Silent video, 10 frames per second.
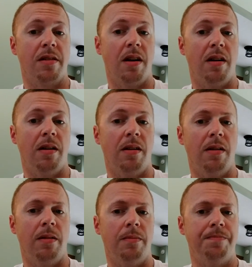When
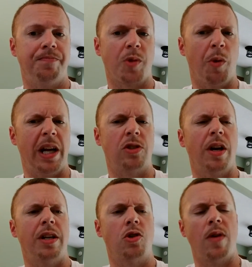I
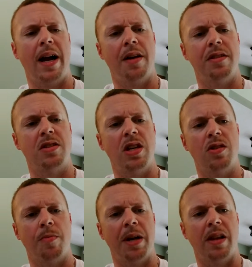tried to dry out the seeds
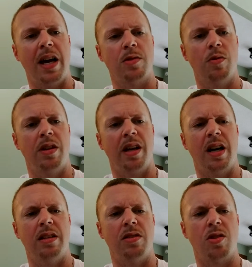from that last one, they
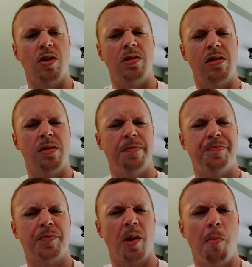kind of turned
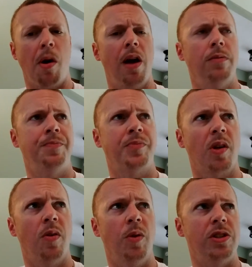brown,
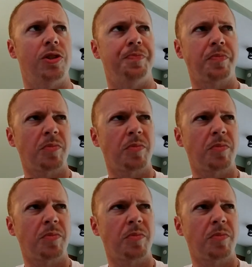which